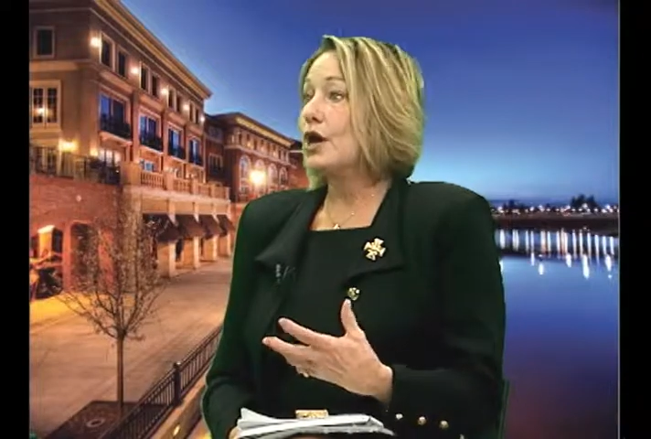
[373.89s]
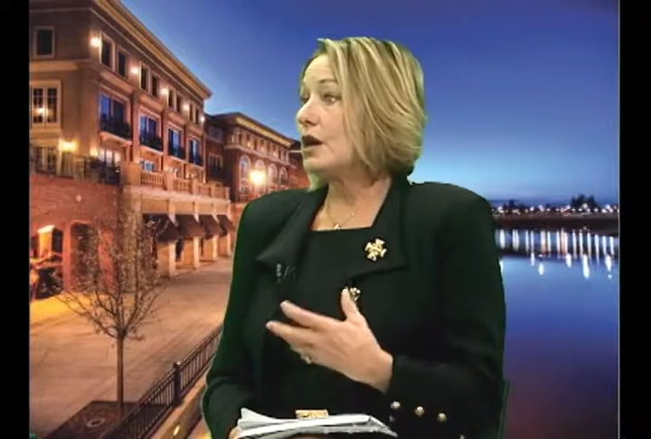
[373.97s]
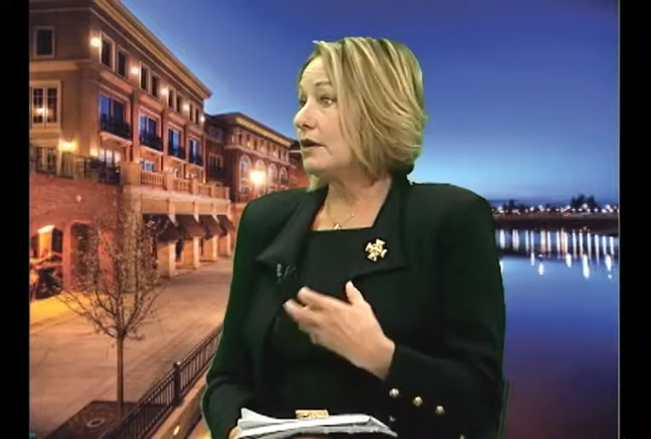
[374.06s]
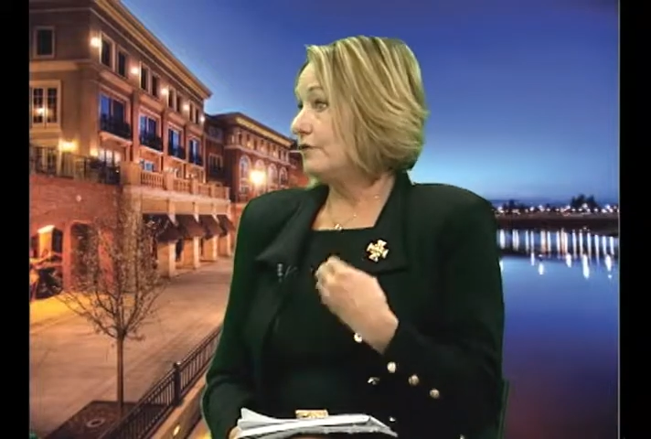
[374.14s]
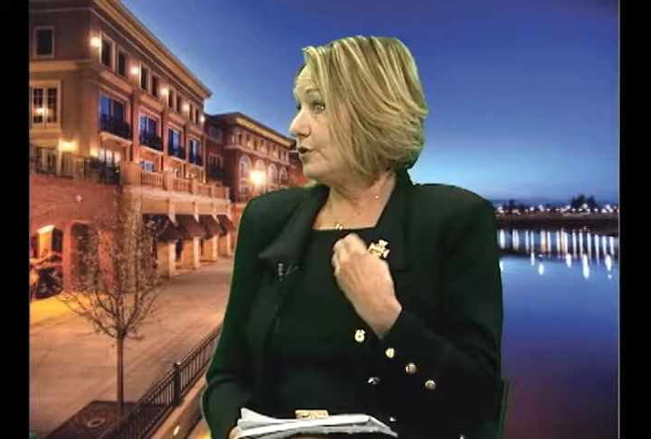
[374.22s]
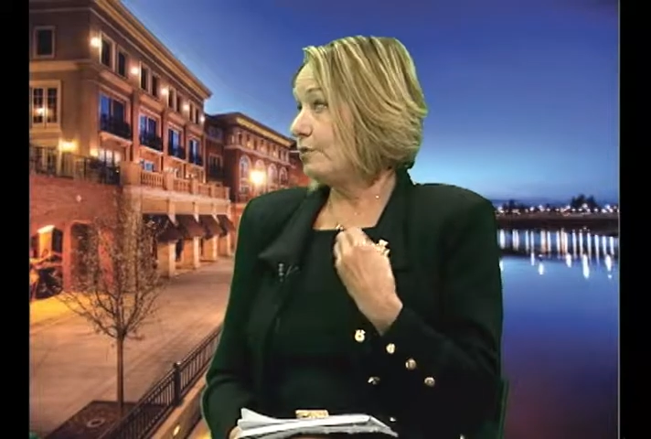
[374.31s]

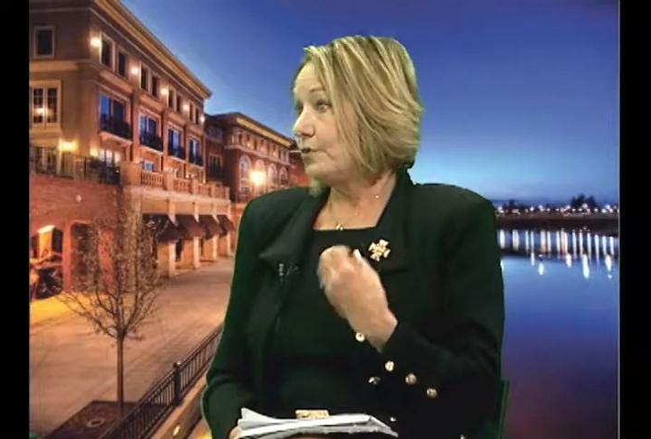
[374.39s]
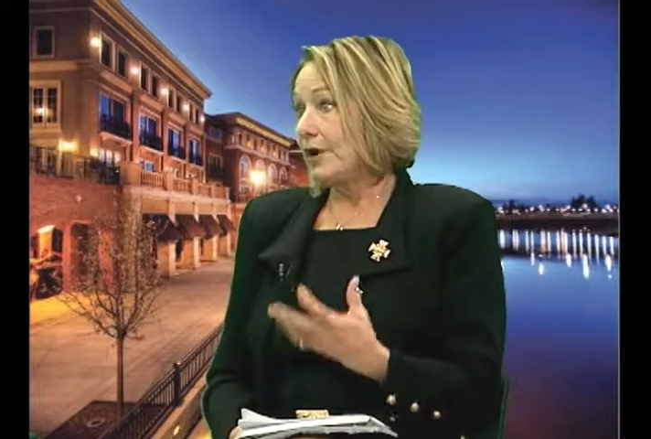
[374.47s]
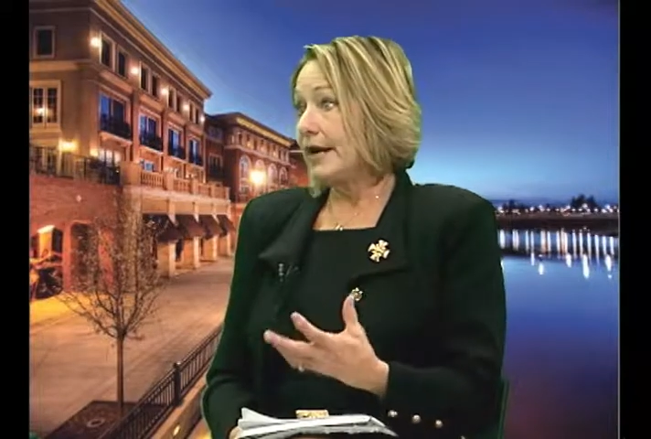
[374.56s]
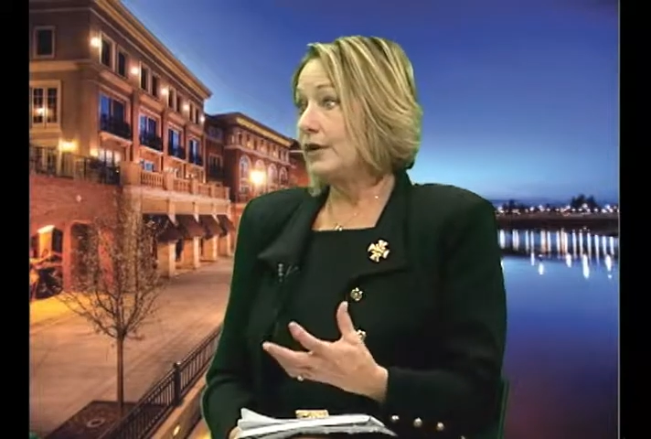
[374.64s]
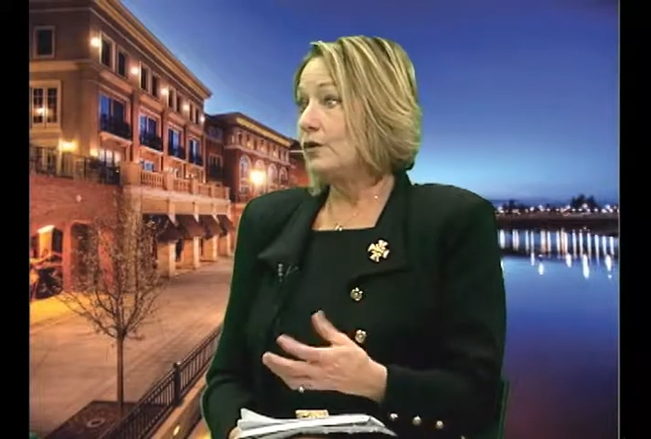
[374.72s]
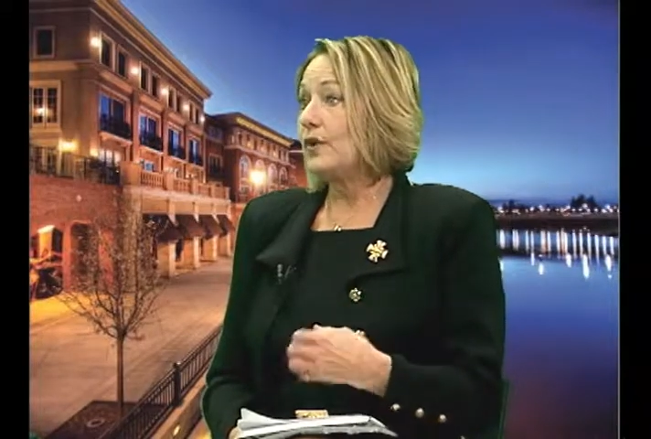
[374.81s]
of your
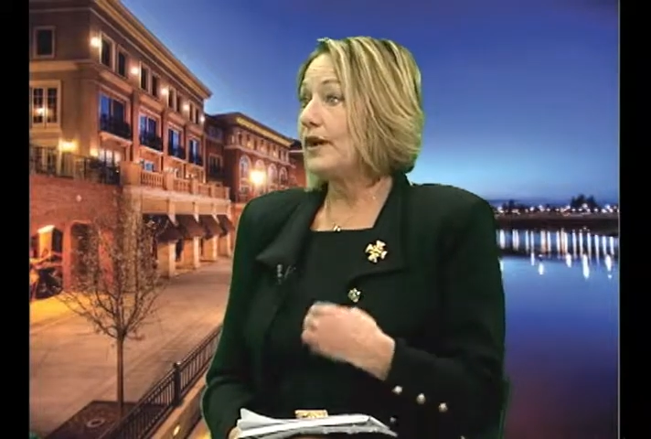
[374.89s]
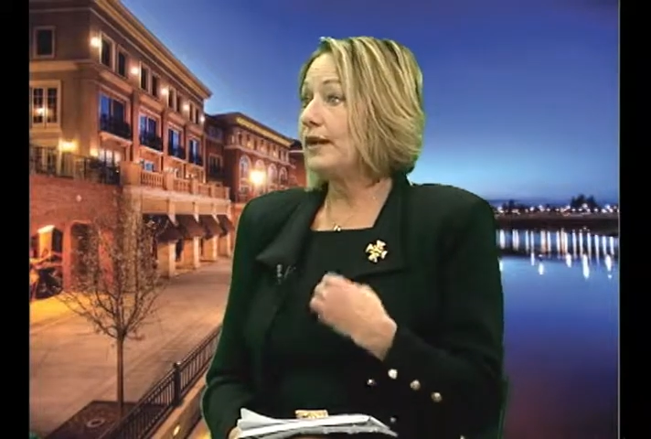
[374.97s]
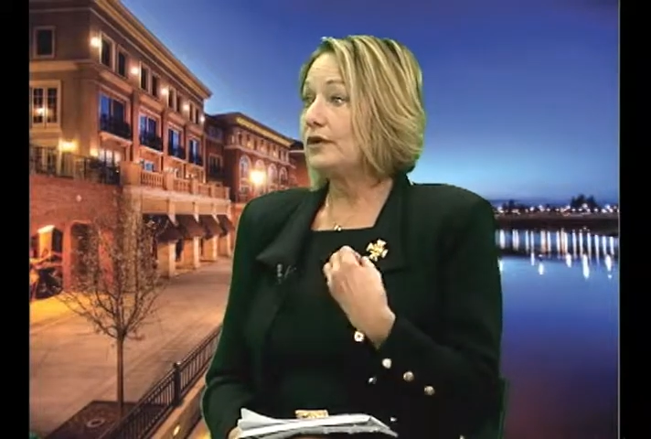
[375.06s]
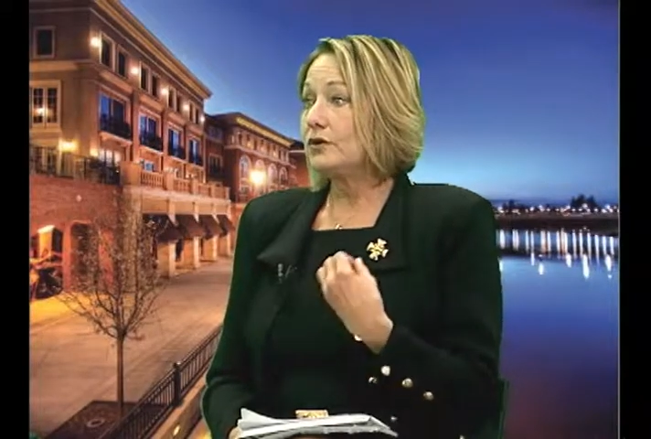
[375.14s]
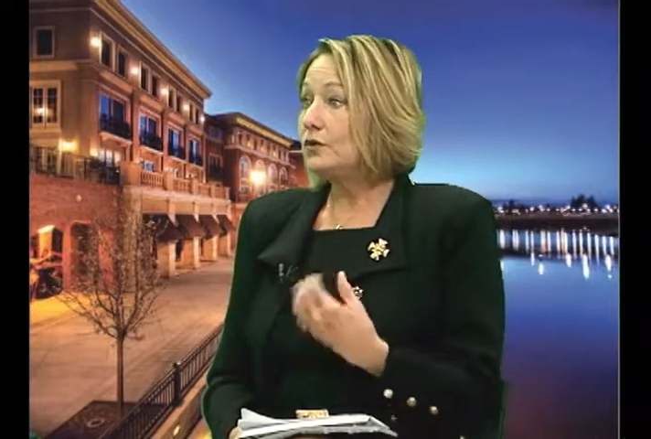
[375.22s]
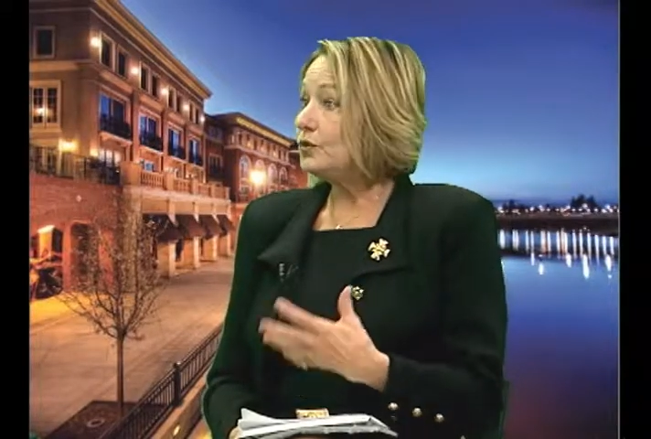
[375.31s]
brain away
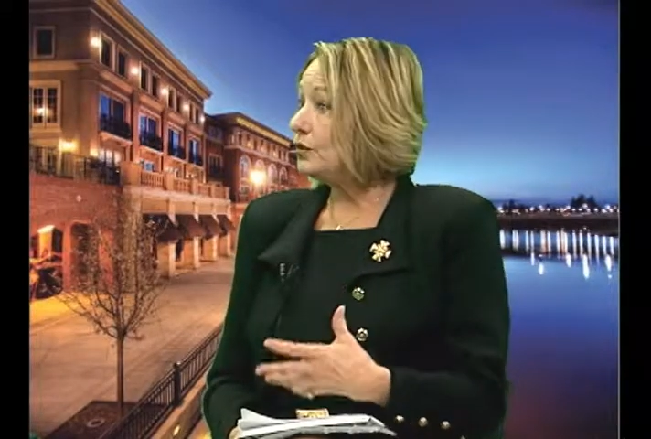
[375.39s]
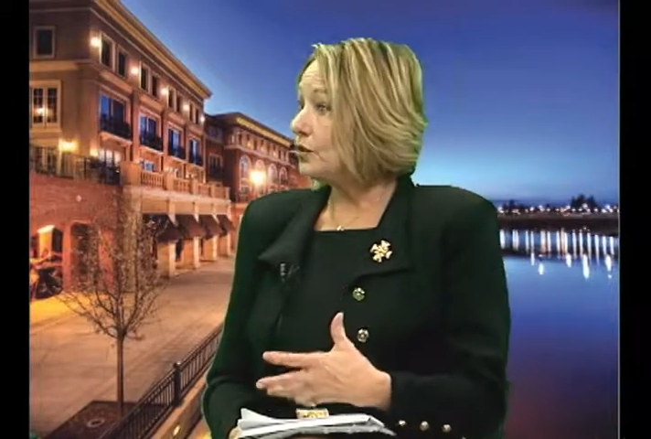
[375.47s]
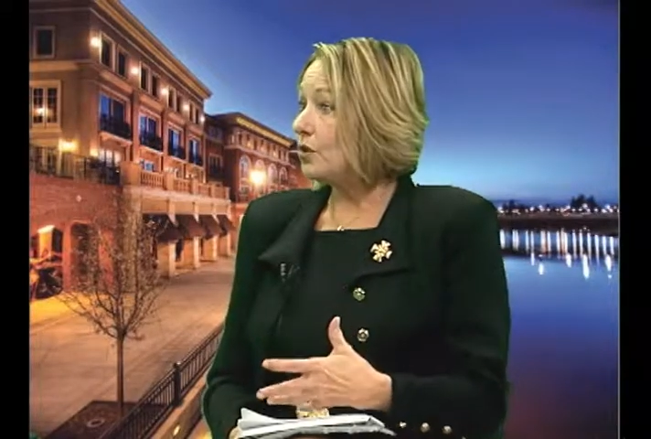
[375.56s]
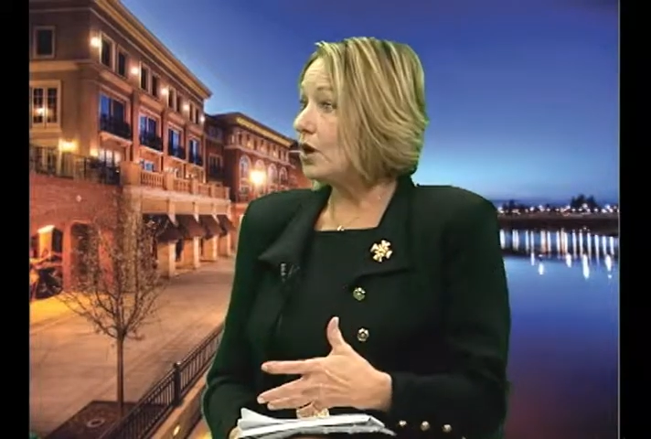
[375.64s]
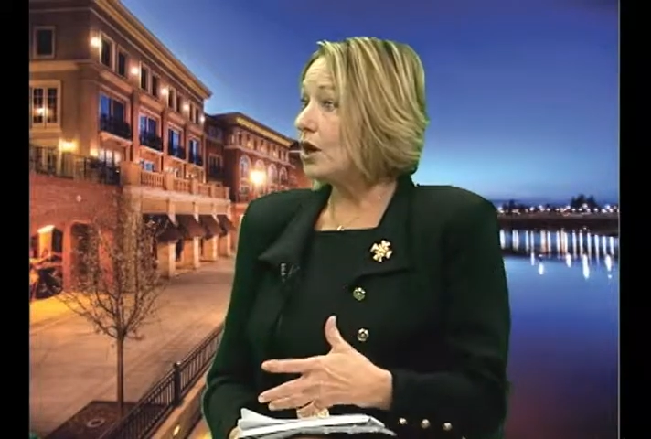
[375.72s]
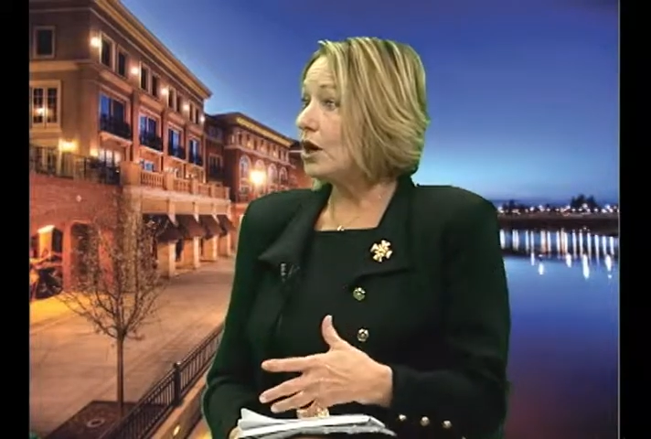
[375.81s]
and who
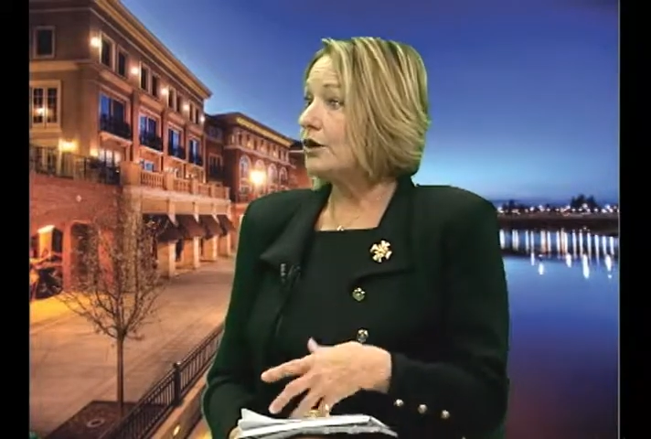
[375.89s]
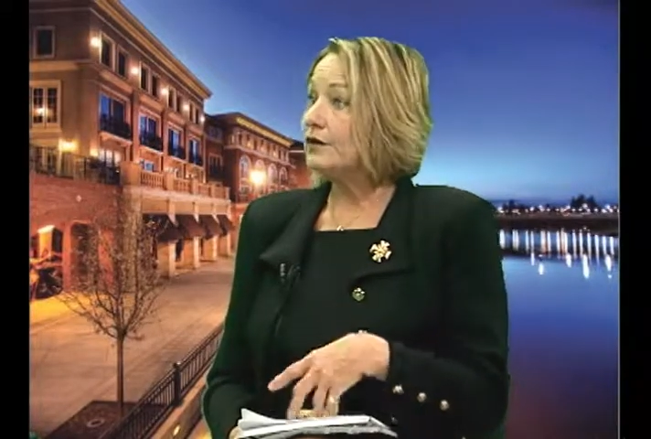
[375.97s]
you are,